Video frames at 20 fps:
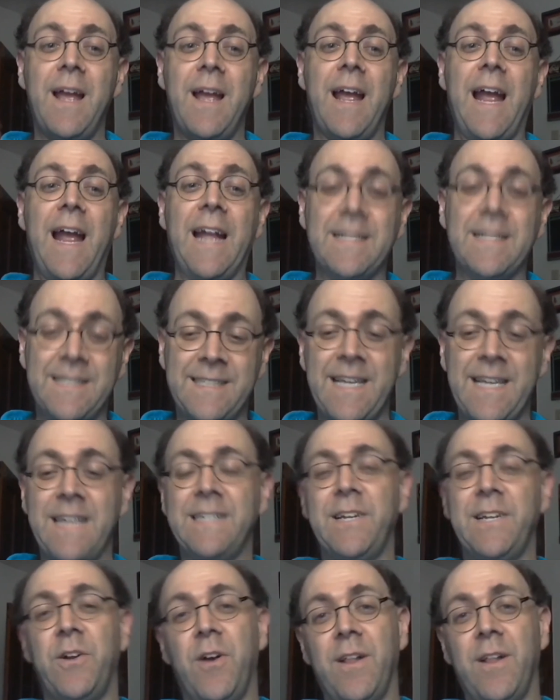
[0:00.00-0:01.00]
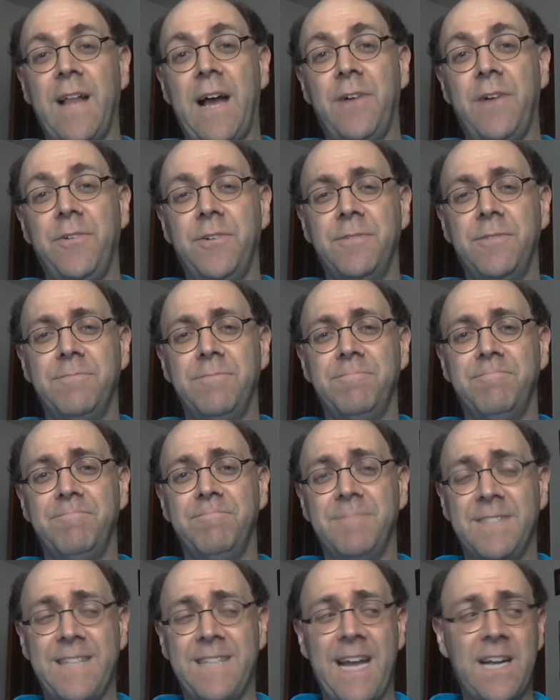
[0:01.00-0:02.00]
and send it all out.
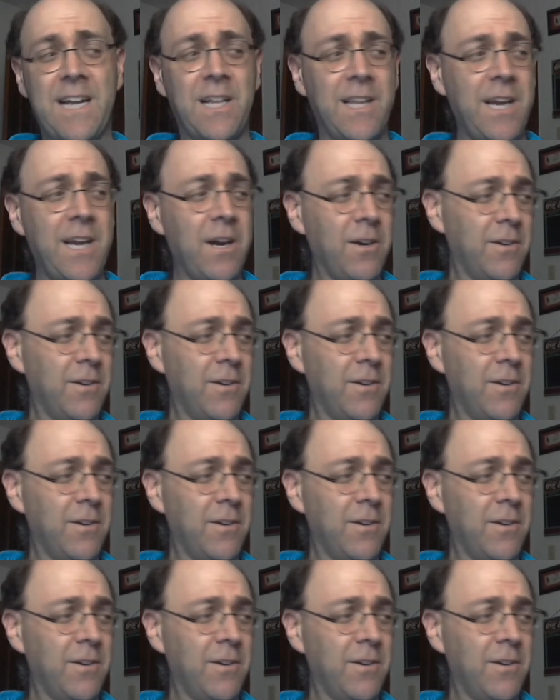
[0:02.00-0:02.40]
Is that clear?